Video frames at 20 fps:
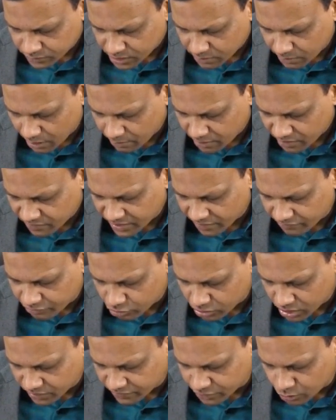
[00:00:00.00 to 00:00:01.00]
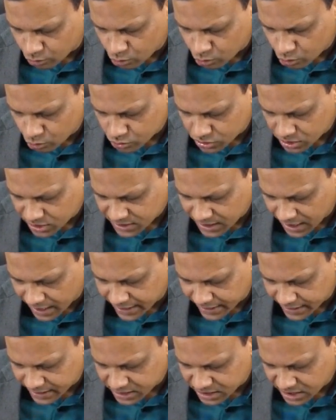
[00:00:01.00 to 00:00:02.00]
Remember, we have to give 2 doses and
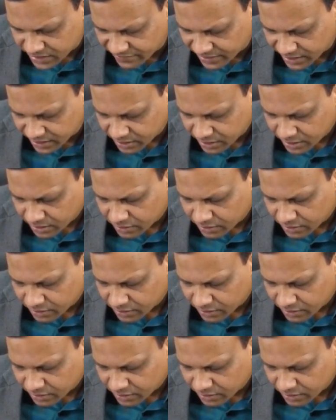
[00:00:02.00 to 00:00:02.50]
it is given